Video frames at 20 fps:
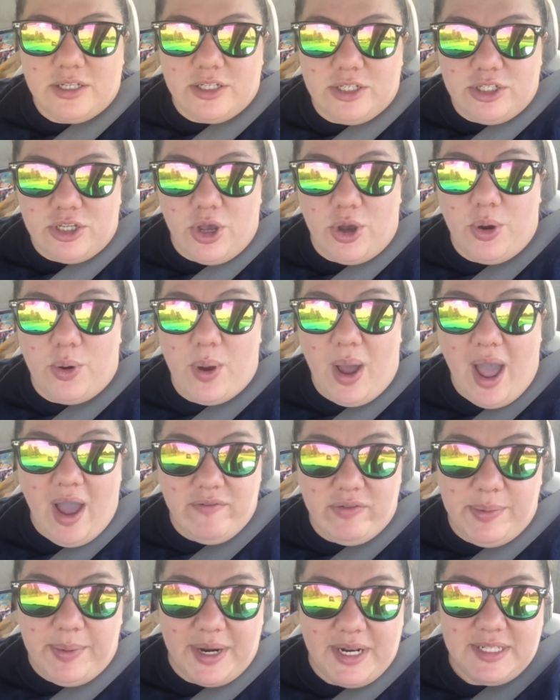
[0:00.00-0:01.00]
So
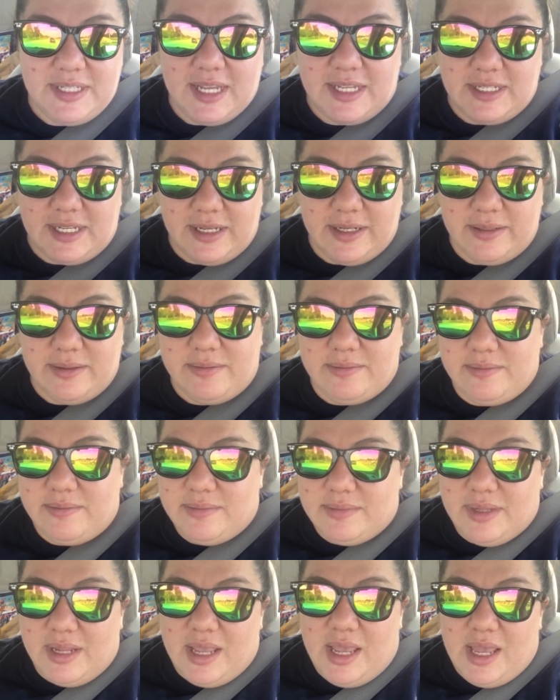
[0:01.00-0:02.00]
everybody says it.
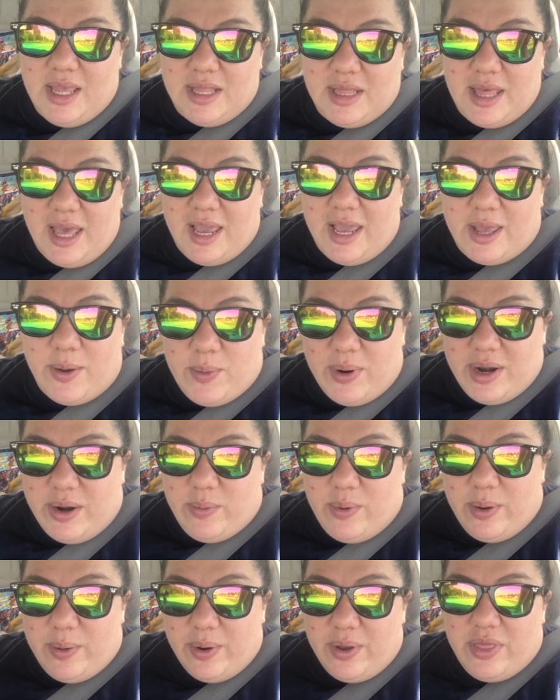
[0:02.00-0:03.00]
Like when
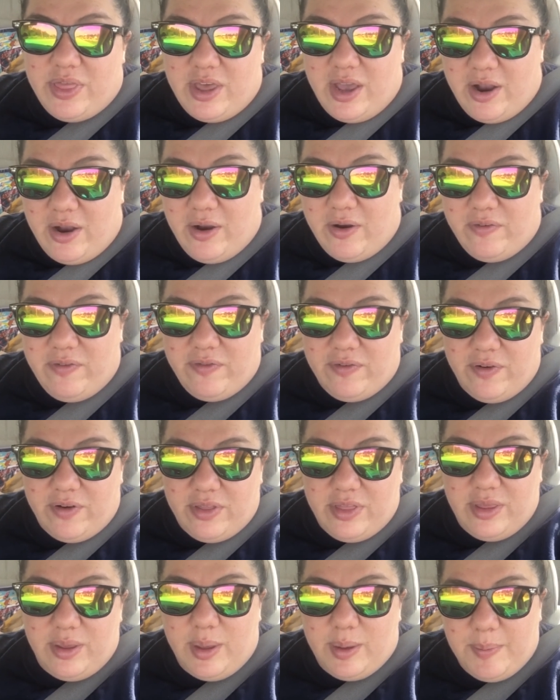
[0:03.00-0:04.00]
we were there for
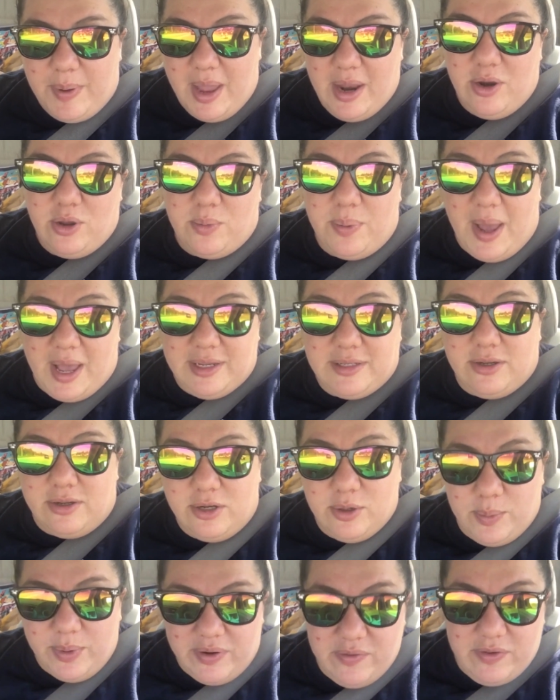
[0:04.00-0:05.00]
the annual pass
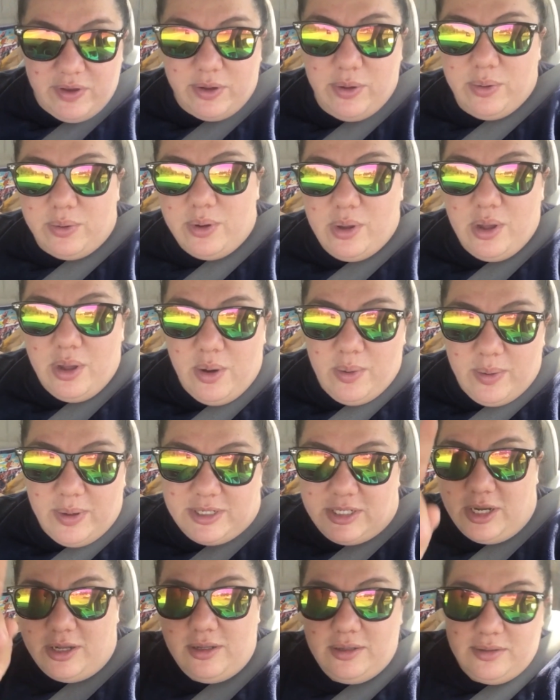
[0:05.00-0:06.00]
holder review,
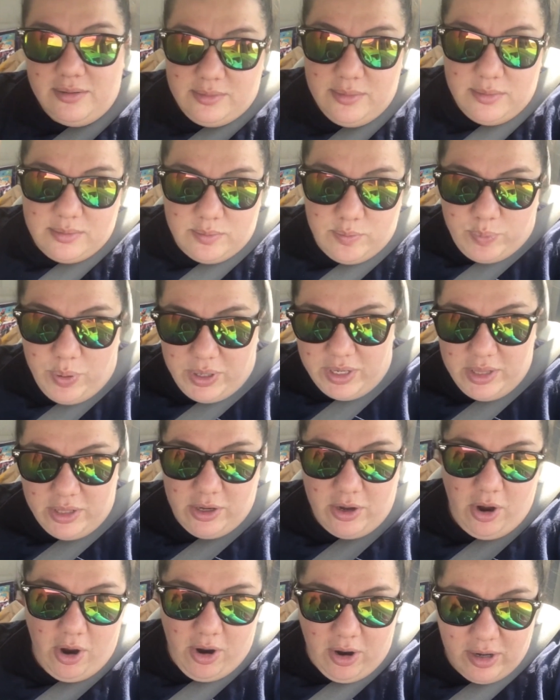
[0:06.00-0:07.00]
which I'll put in the
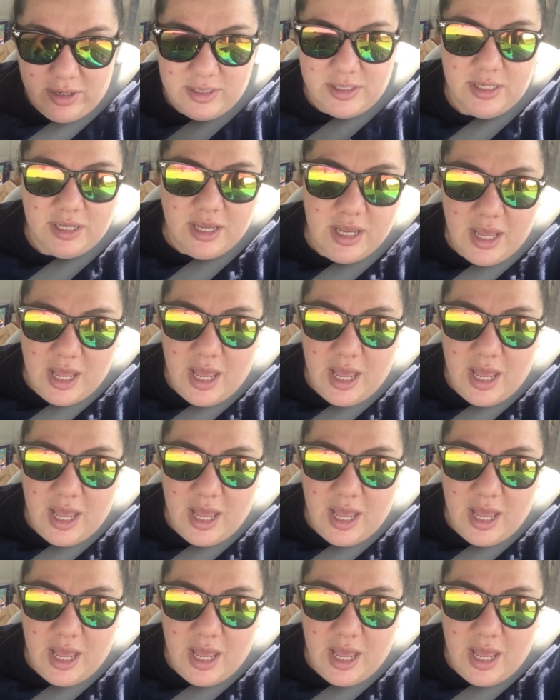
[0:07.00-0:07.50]
cards,